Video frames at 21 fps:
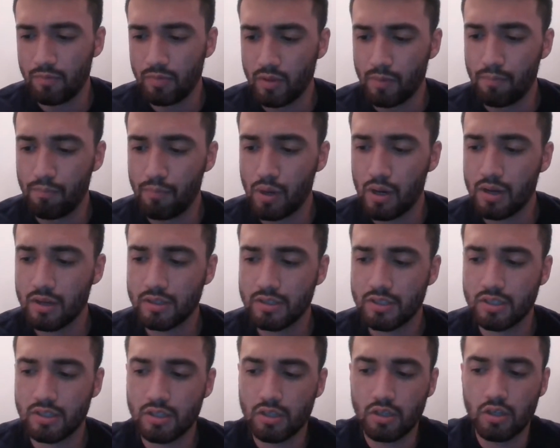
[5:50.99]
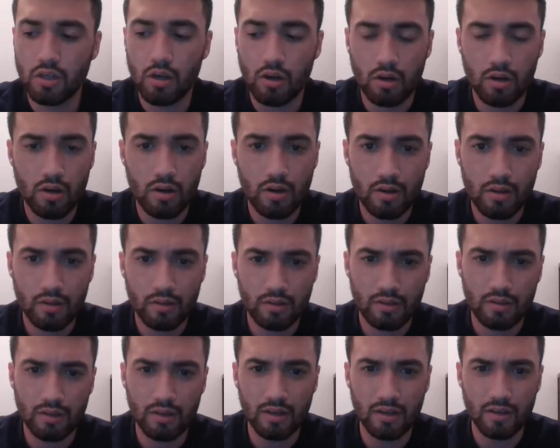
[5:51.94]
the Bucks guard
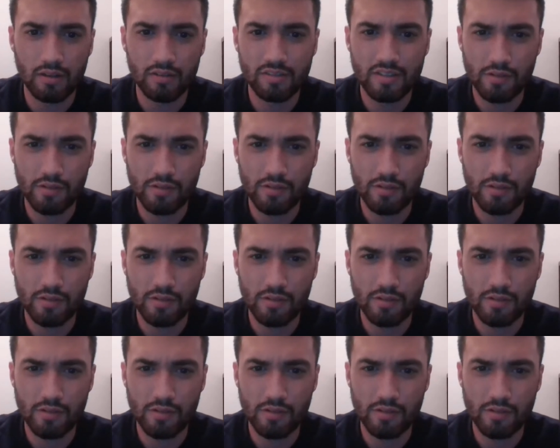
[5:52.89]
uh,